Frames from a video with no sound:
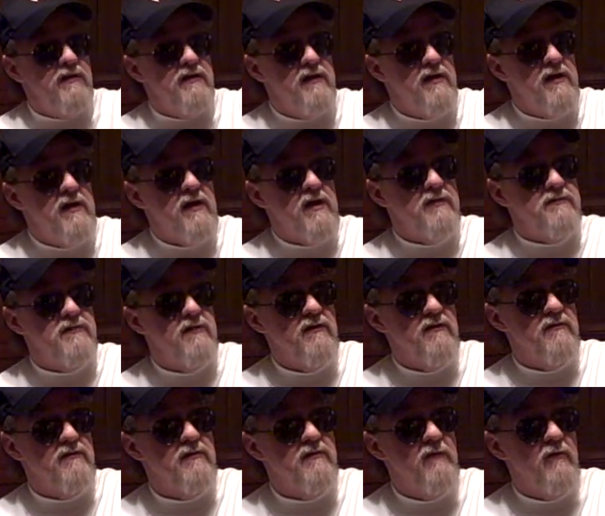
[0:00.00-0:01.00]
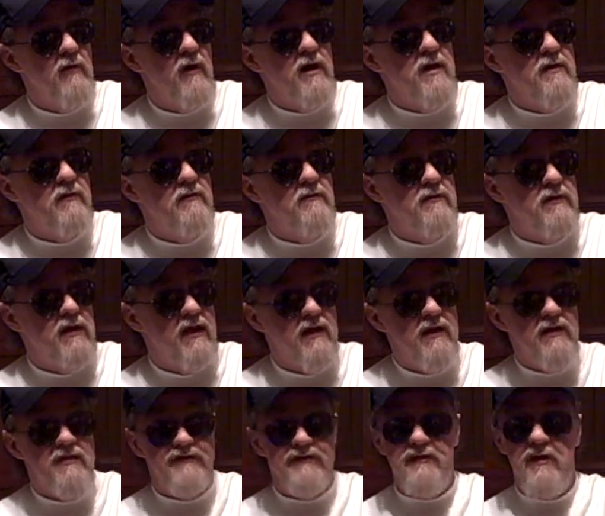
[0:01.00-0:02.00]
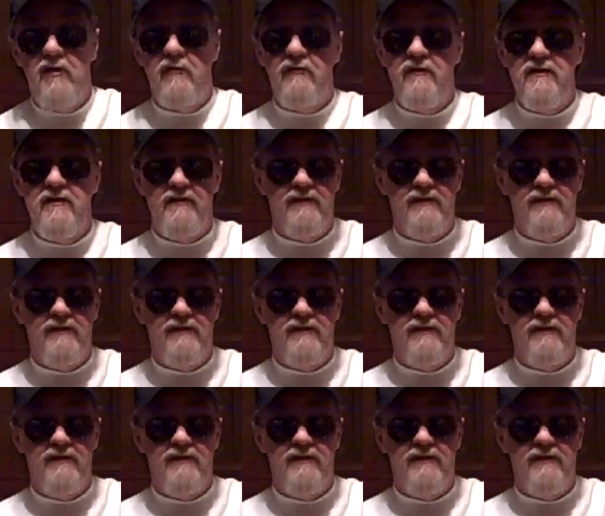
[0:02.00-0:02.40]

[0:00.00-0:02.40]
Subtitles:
And then I got to looking around, and I saw